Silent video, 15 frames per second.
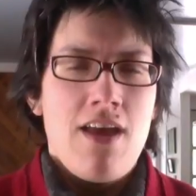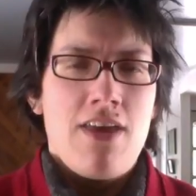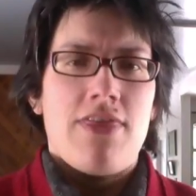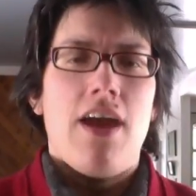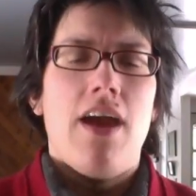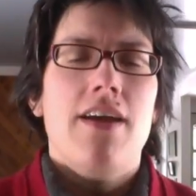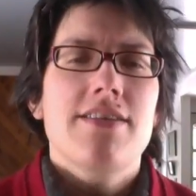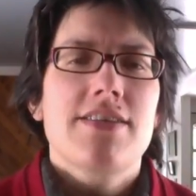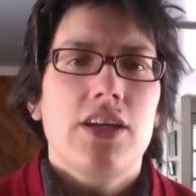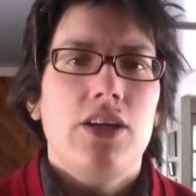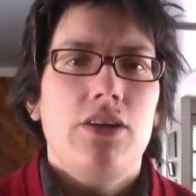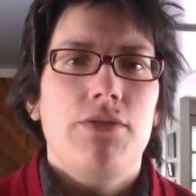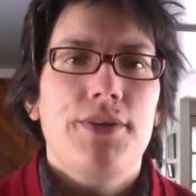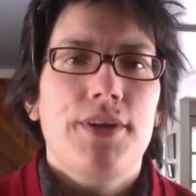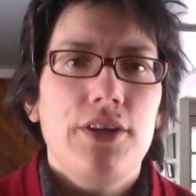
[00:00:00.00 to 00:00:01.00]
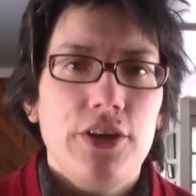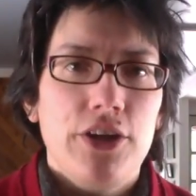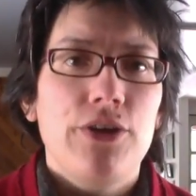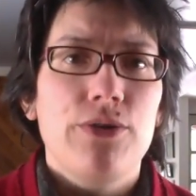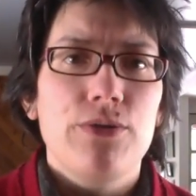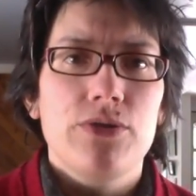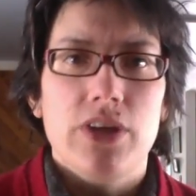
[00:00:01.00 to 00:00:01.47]
that you can
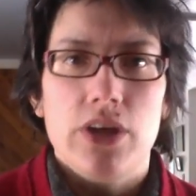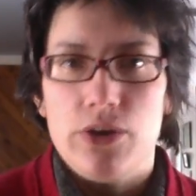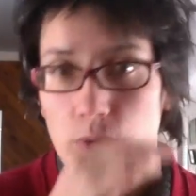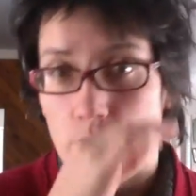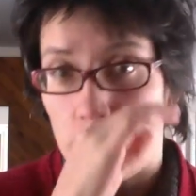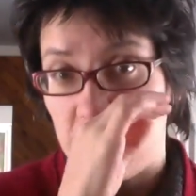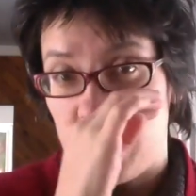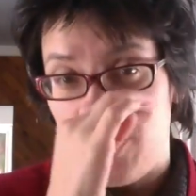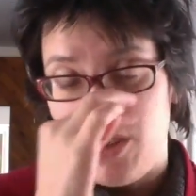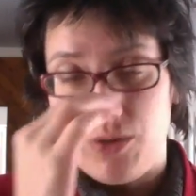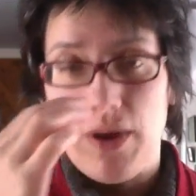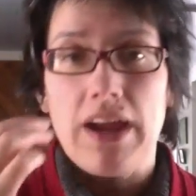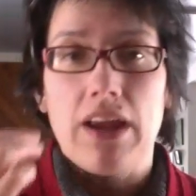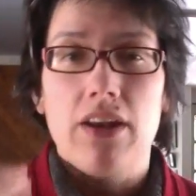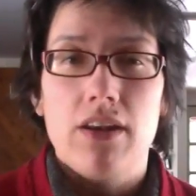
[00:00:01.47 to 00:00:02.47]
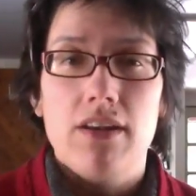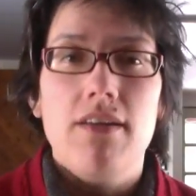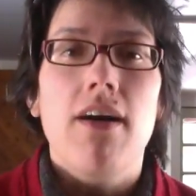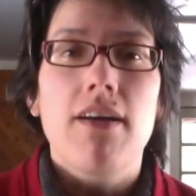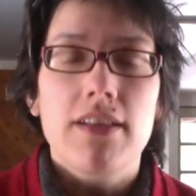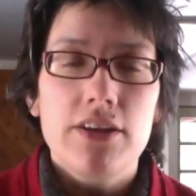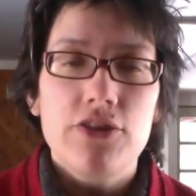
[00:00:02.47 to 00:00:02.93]
use in order to
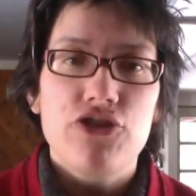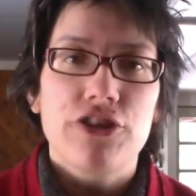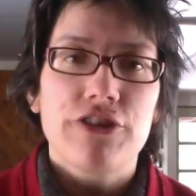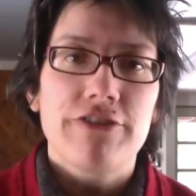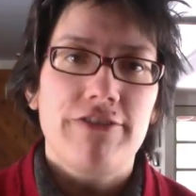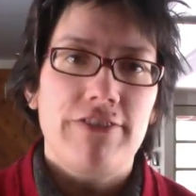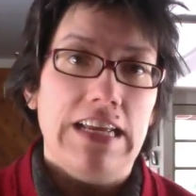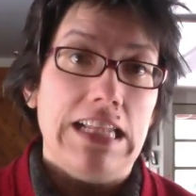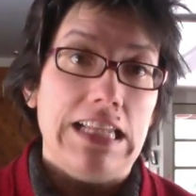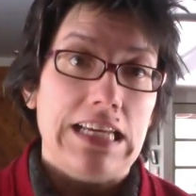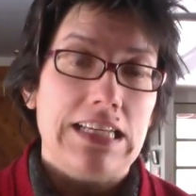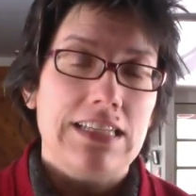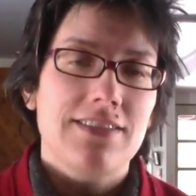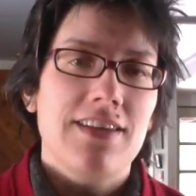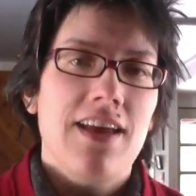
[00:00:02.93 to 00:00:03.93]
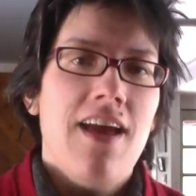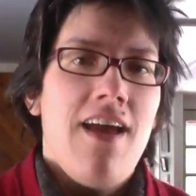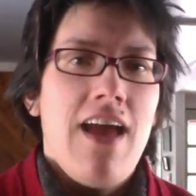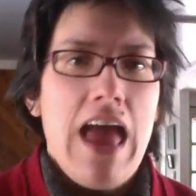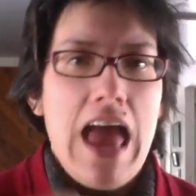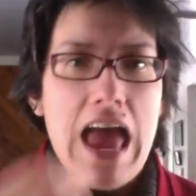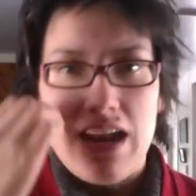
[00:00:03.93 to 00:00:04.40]
acknowledge your feelings
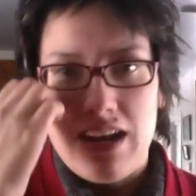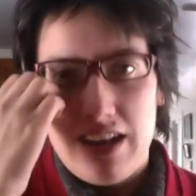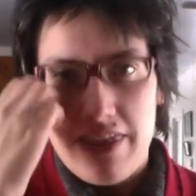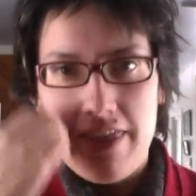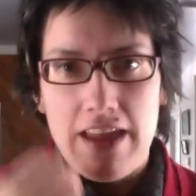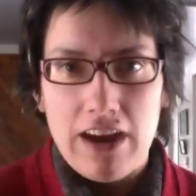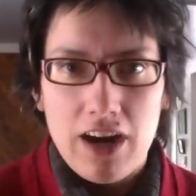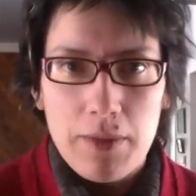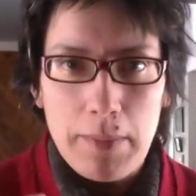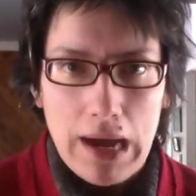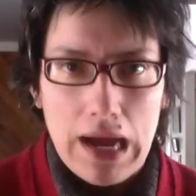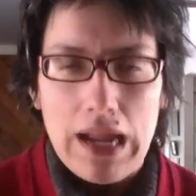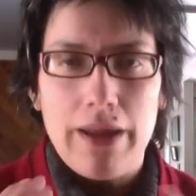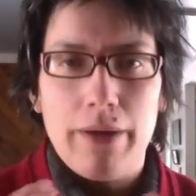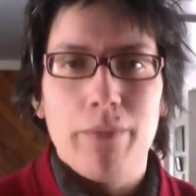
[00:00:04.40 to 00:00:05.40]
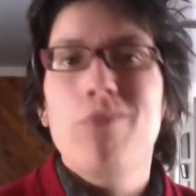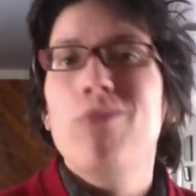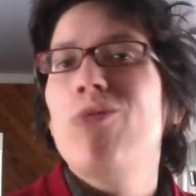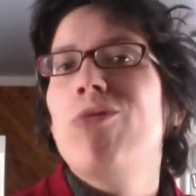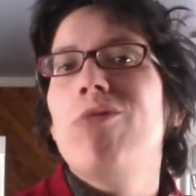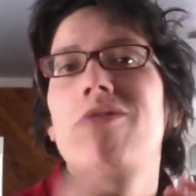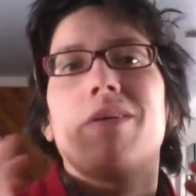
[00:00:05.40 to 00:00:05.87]
and thereby
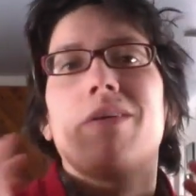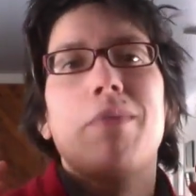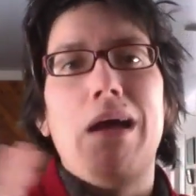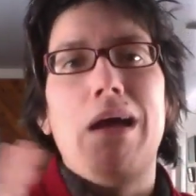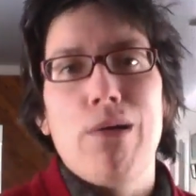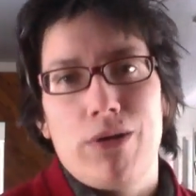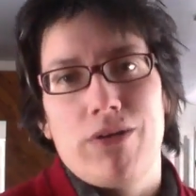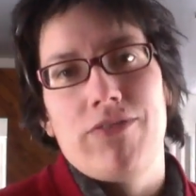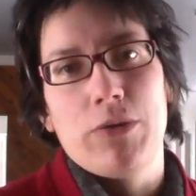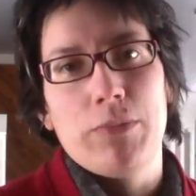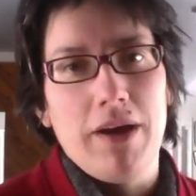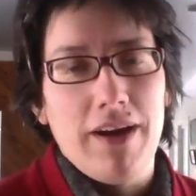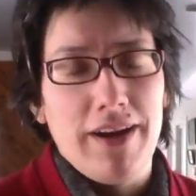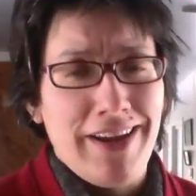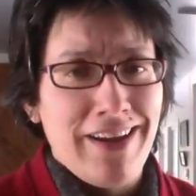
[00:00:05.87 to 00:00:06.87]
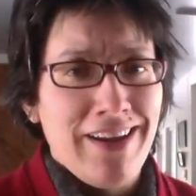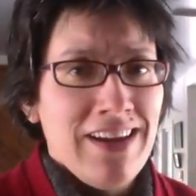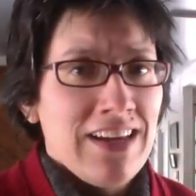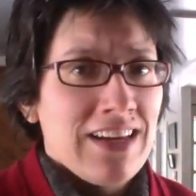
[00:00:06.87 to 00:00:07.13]
move them out of your body.